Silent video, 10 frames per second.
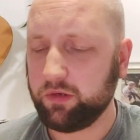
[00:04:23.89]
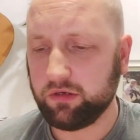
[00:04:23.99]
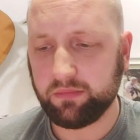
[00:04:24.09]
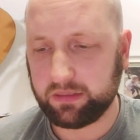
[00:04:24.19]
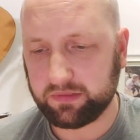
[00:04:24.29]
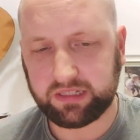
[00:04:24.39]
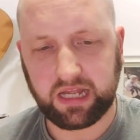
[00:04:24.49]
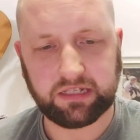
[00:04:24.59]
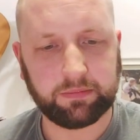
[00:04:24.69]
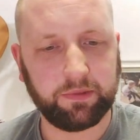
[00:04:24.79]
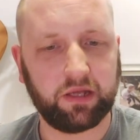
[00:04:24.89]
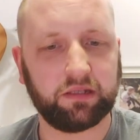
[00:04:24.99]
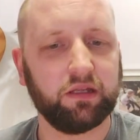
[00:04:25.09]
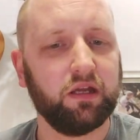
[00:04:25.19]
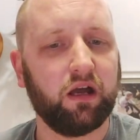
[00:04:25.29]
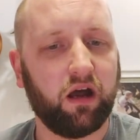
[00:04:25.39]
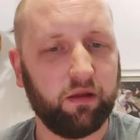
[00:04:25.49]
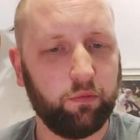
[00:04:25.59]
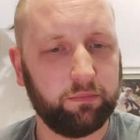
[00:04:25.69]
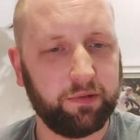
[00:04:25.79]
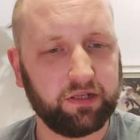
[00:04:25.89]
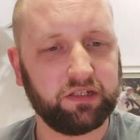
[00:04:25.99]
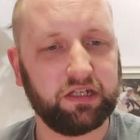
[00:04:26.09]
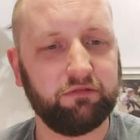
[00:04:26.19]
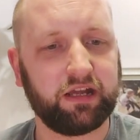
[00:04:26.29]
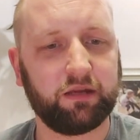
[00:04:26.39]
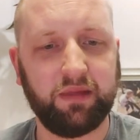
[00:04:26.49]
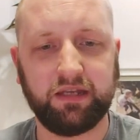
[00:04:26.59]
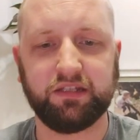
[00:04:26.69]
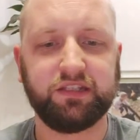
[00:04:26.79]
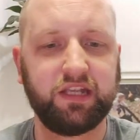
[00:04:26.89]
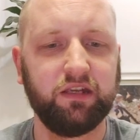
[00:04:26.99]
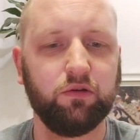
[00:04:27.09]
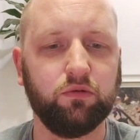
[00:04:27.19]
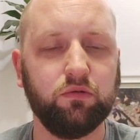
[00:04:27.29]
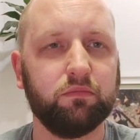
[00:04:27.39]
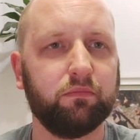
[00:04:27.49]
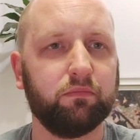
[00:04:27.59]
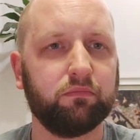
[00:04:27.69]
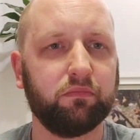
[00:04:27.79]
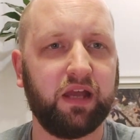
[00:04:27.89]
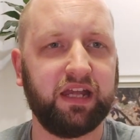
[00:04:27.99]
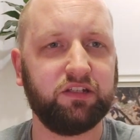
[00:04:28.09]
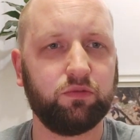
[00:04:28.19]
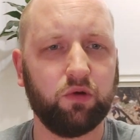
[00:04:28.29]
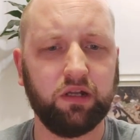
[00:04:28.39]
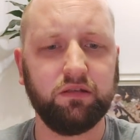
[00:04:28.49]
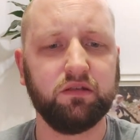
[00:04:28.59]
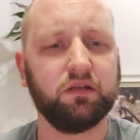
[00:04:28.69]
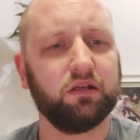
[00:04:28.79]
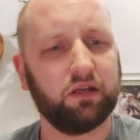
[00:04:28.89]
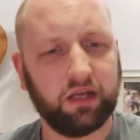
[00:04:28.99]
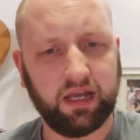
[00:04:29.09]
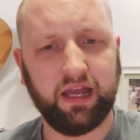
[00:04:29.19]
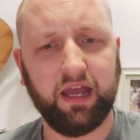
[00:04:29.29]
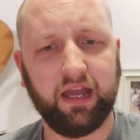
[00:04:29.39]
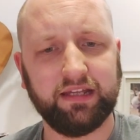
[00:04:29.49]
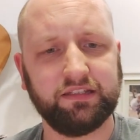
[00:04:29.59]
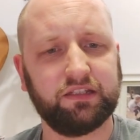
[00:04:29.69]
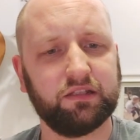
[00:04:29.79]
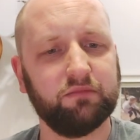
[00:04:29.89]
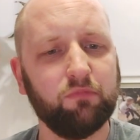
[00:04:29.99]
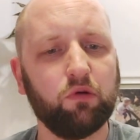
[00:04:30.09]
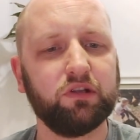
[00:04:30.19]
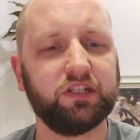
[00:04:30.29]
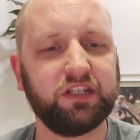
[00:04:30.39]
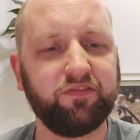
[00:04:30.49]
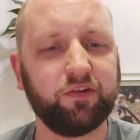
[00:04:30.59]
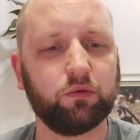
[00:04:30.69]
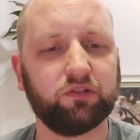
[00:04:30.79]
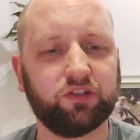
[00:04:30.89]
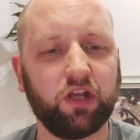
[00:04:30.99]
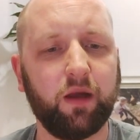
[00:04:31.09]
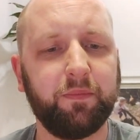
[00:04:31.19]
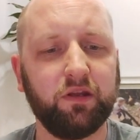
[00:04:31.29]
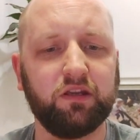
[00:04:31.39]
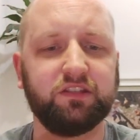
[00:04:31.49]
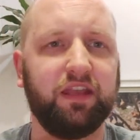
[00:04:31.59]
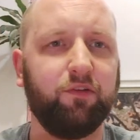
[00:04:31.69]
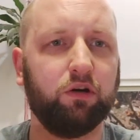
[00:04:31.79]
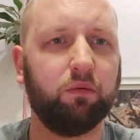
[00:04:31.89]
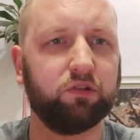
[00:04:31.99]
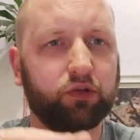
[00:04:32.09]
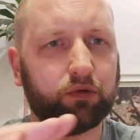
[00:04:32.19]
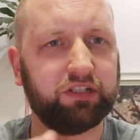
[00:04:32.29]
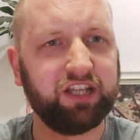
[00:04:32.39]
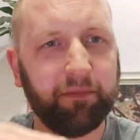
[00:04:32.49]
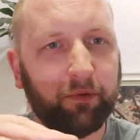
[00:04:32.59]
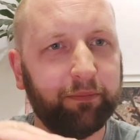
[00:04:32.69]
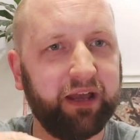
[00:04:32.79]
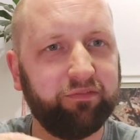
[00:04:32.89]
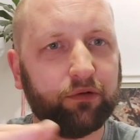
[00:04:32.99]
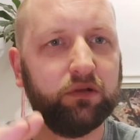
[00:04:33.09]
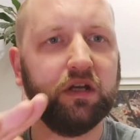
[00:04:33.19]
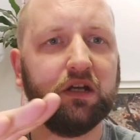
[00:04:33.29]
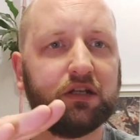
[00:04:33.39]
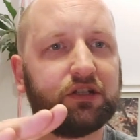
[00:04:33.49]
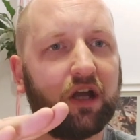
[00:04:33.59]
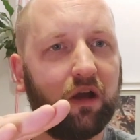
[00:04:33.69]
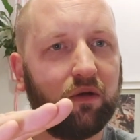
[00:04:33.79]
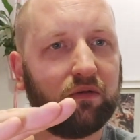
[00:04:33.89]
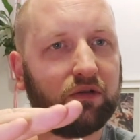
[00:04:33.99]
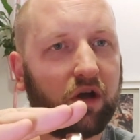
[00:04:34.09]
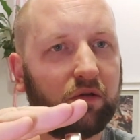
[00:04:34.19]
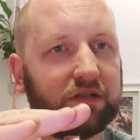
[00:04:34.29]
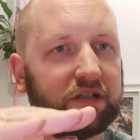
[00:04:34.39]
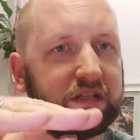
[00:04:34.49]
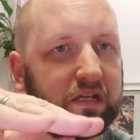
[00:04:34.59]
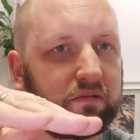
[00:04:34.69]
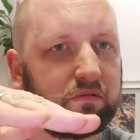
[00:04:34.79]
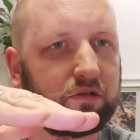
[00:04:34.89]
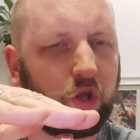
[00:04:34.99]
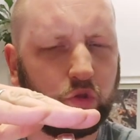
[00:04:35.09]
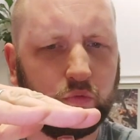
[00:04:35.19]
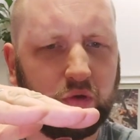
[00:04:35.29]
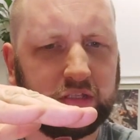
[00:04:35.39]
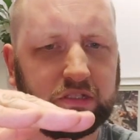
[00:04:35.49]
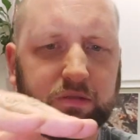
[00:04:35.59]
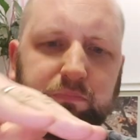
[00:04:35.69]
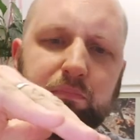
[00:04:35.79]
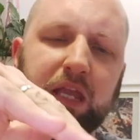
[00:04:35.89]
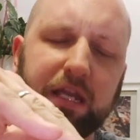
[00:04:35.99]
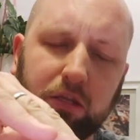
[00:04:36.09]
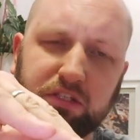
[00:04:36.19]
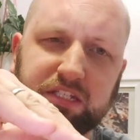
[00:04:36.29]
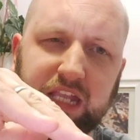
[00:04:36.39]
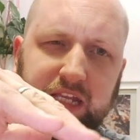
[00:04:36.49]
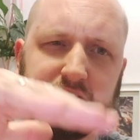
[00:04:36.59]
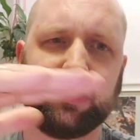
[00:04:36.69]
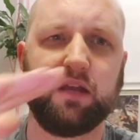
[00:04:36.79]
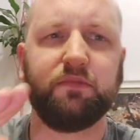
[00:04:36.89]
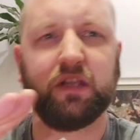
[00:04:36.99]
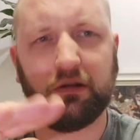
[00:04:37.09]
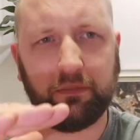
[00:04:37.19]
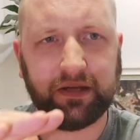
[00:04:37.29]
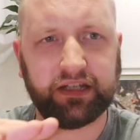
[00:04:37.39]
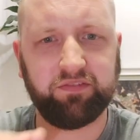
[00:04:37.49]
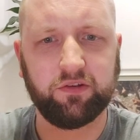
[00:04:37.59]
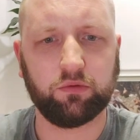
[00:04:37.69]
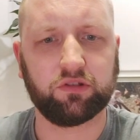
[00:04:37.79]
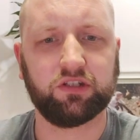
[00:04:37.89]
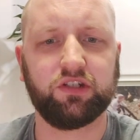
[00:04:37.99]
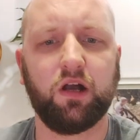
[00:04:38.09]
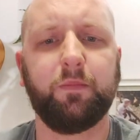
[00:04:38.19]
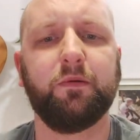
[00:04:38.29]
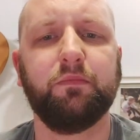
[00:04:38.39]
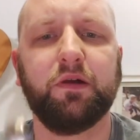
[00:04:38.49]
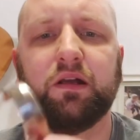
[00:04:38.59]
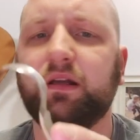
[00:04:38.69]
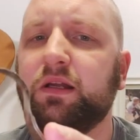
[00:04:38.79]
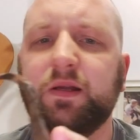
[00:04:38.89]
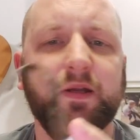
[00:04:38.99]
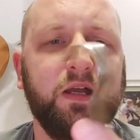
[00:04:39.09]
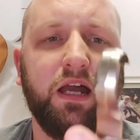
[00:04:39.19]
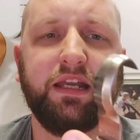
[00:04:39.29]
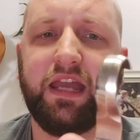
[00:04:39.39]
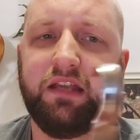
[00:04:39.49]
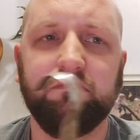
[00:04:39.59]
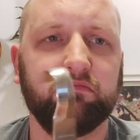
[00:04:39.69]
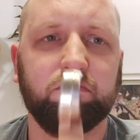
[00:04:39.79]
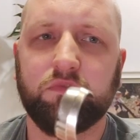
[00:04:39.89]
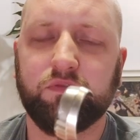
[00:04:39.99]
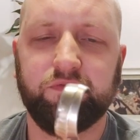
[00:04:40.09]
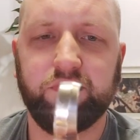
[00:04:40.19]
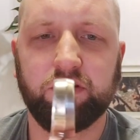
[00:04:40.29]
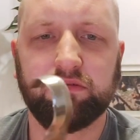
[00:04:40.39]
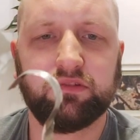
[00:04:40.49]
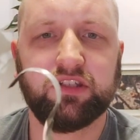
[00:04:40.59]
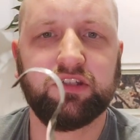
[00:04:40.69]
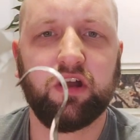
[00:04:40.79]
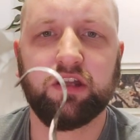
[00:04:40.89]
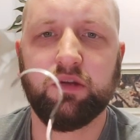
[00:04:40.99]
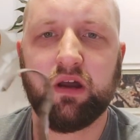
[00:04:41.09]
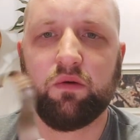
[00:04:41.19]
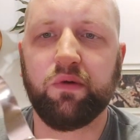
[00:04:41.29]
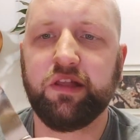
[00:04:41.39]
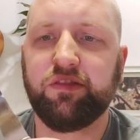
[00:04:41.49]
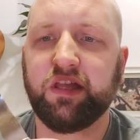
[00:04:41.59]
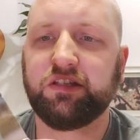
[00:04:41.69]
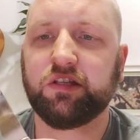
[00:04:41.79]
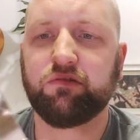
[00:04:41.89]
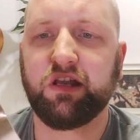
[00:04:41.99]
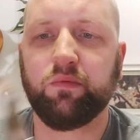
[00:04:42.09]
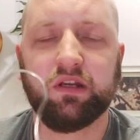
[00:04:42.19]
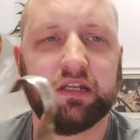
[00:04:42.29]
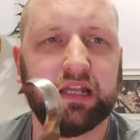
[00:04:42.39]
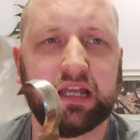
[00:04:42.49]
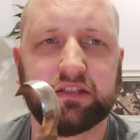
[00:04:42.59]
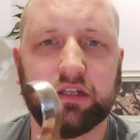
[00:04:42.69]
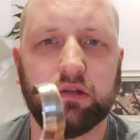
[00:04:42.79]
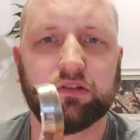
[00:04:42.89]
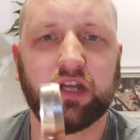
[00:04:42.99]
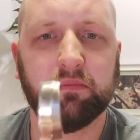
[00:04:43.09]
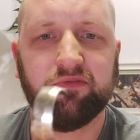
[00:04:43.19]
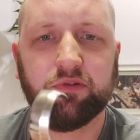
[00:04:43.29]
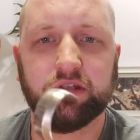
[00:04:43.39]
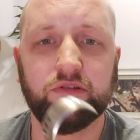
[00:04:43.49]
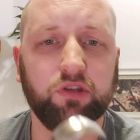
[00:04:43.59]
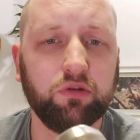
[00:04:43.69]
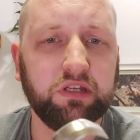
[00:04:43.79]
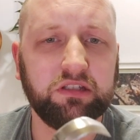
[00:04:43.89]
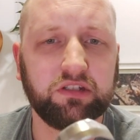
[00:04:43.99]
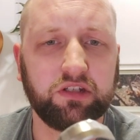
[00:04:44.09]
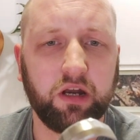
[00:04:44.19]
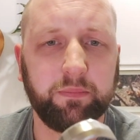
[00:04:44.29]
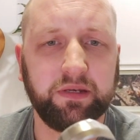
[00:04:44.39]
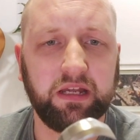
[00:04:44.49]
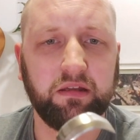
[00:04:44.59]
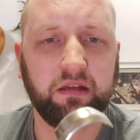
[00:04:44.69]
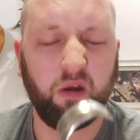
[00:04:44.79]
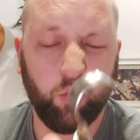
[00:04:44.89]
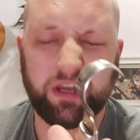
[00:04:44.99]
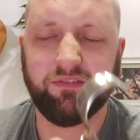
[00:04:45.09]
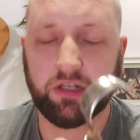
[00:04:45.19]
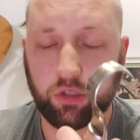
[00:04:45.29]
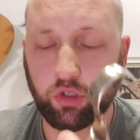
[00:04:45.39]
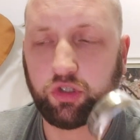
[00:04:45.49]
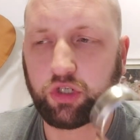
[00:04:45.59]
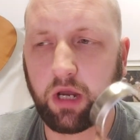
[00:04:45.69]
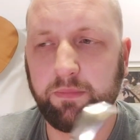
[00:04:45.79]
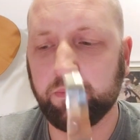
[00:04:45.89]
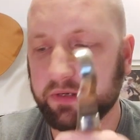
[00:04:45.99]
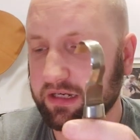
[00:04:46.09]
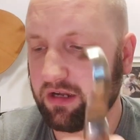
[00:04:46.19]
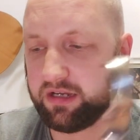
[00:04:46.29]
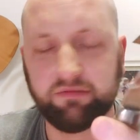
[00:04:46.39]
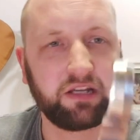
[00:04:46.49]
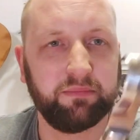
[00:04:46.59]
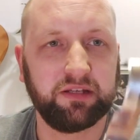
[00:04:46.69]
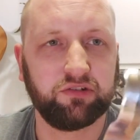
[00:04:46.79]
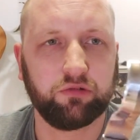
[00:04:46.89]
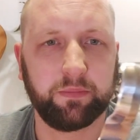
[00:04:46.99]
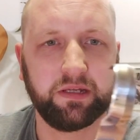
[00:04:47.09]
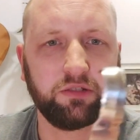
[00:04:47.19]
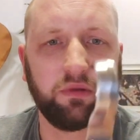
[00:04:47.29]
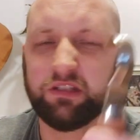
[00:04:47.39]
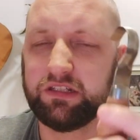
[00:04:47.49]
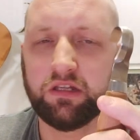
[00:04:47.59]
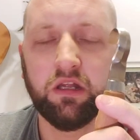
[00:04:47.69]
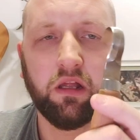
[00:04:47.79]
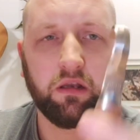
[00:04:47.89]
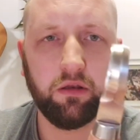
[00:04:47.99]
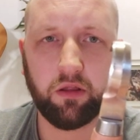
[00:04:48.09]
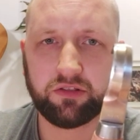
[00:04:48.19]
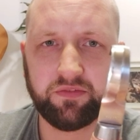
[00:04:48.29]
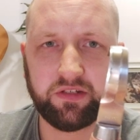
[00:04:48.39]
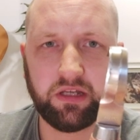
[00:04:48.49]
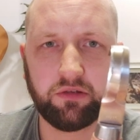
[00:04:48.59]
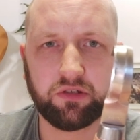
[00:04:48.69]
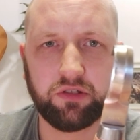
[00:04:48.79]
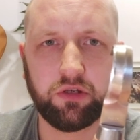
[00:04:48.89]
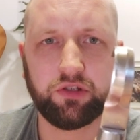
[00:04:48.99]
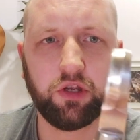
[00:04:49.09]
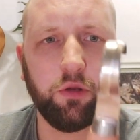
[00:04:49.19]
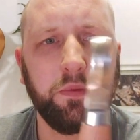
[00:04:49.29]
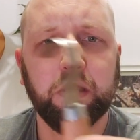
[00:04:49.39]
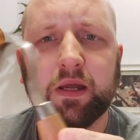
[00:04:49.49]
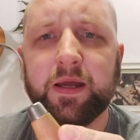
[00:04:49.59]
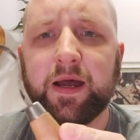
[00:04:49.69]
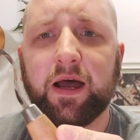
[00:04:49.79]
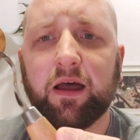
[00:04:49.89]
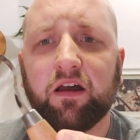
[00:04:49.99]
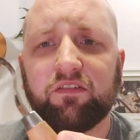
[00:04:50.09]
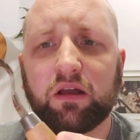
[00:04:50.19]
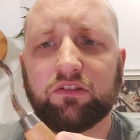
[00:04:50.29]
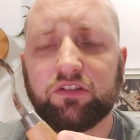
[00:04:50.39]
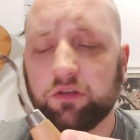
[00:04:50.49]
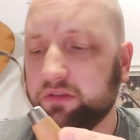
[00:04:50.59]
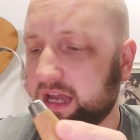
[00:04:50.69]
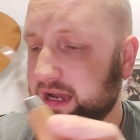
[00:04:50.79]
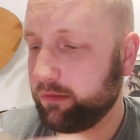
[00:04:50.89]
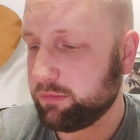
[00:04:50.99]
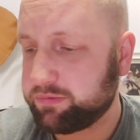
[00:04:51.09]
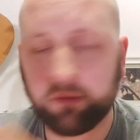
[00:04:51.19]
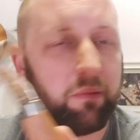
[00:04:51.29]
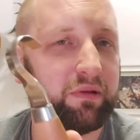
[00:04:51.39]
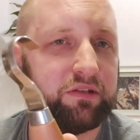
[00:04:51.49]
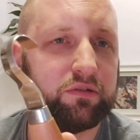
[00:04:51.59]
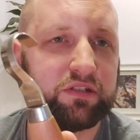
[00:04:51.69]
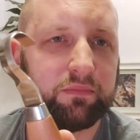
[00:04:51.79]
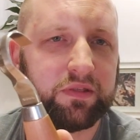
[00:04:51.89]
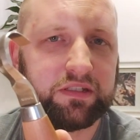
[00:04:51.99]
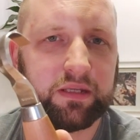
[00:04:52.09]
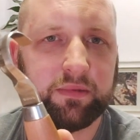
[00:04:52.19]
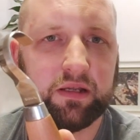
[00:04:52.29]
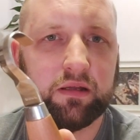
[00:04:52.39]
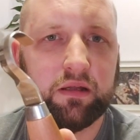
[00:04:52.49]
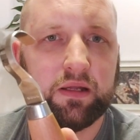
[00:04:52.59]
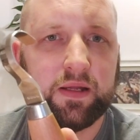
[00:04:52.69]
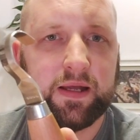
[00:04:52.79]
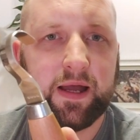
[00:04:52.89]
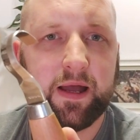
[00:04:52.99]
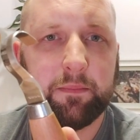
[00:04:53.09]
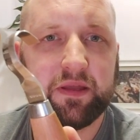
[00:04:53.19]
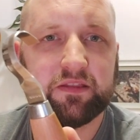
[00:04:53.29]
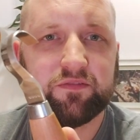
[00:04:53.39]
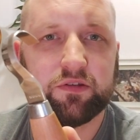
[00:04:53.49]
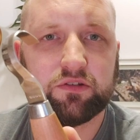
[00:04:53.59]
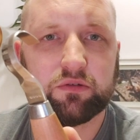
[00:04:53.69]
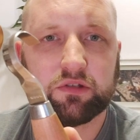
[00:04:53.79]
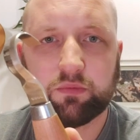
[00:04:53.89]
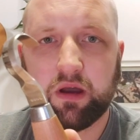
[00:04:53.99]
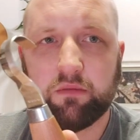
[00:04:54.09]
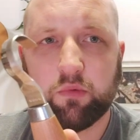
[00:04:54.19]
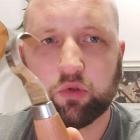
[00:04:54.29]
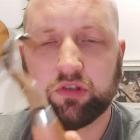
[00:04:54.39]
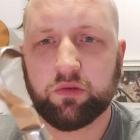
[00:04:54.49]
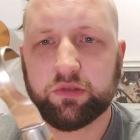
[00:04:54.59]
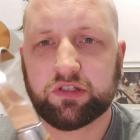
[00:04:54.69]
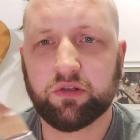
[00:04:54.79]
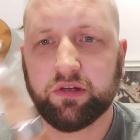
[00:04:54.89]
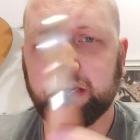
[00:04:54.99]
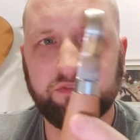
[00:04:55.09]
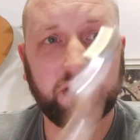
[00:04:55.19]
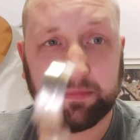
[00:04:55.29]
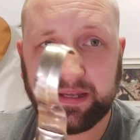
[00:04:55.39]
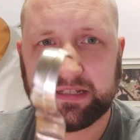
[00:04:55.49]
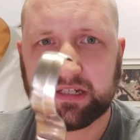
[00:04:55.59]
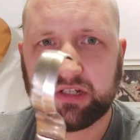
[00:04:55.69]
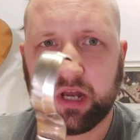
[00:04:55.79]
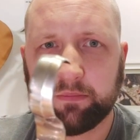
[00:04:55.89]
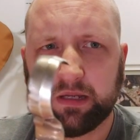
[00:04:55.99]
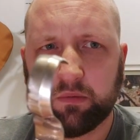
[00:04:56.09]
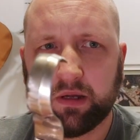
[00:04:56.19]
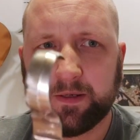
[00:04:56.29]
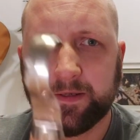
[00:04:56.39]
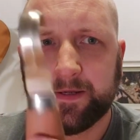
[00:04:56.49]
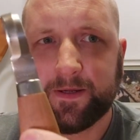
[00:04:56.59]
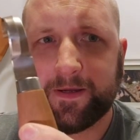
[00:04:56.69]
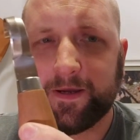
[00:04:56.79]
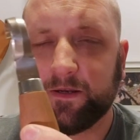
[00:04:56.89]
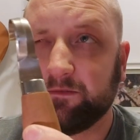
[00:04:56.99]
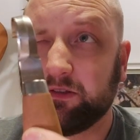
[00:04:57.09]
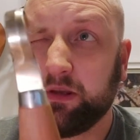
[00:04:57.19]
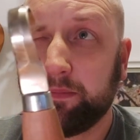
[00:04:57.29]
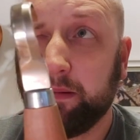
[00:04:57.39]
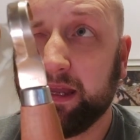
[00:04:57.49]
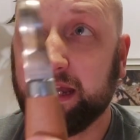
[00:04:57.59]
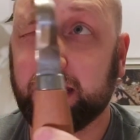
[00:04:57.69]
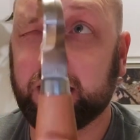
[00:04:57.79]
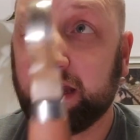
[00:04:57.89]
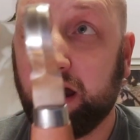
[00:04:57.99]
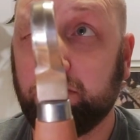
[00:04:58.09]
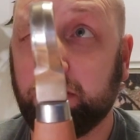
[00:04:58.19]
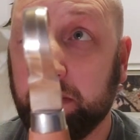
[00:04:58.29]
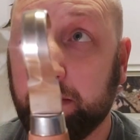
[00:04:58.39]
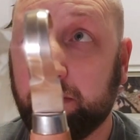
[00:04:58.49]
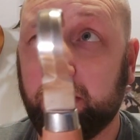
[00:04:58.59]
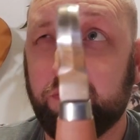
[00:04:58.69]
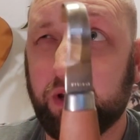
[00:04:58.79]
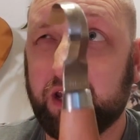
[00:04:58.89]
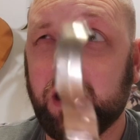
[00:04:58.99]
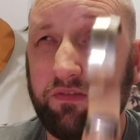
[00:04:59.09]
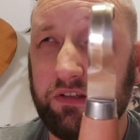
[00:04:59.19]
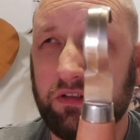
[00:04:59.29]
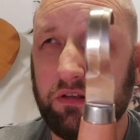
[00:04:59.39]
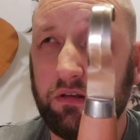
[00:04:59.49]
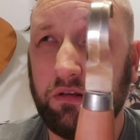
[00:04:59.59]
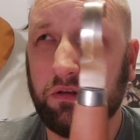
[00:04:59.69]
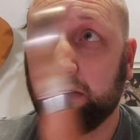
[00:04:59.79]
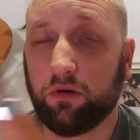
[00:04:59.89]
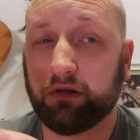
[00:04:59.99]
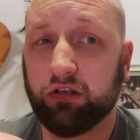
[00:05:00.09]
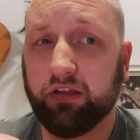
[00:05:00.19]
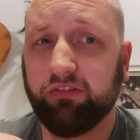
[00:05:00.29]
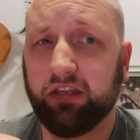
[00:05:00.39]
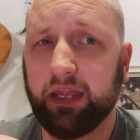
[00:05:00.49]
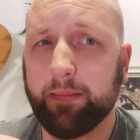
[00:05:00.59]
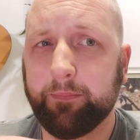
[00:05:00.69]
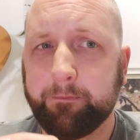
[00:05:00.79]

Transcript: We all make mistakes, but I would personally recommend a single edged one and the moras are difficult to sharpen because they've got what's called a double bevel so not only does it go the once it goes a second time so they're a bit difficult to sharpen but again for to start you out with it's a great one it lasts a long time before you do need to sharpen it uh, or give it a good sharpen but i'd highly recommend stropping it as well there's lots of videos on youtube uh, of how to do that i will probably do something similar um, in the future as well more to do with sloyd i've done a basic sharpening one and off the top of my head, I can't remember if I covered hook knives in it,